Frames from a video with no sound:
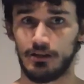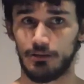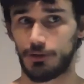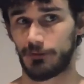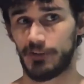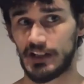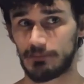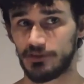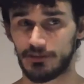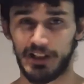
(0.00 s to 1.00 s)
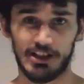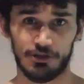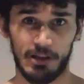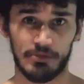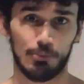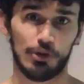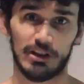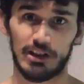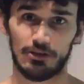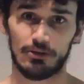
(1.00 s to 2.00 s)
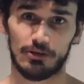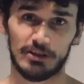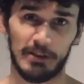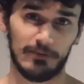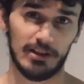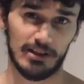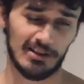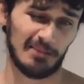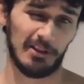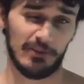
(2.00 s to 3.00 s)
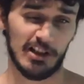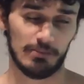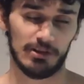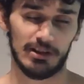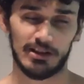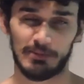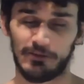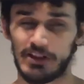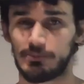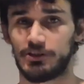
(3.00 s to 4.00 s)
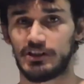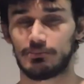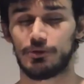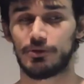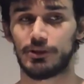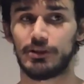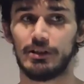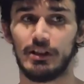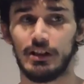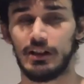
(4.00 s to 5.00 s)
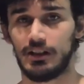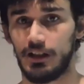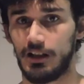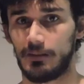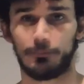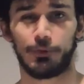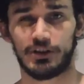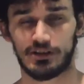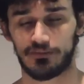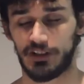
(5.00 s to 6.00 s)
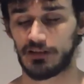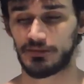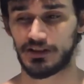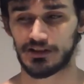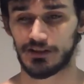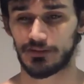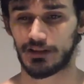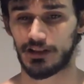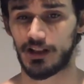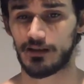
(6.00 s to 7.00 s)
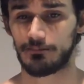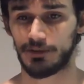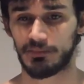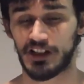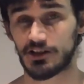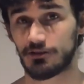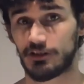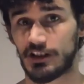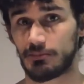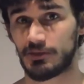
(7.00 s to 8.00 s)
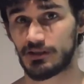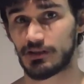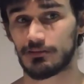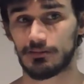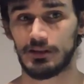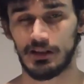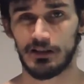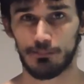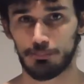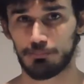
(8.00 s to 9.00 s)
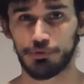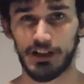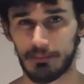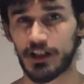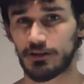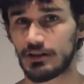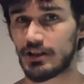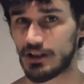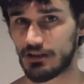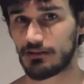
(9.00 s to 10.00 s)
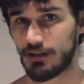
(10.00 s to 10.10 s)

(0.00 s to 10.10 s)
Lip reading: or Facebook. My Instagram is more geared towards my fitness than my Facebook is. My Facebook is more friends and family and stuff like that, but my Instagram is primarily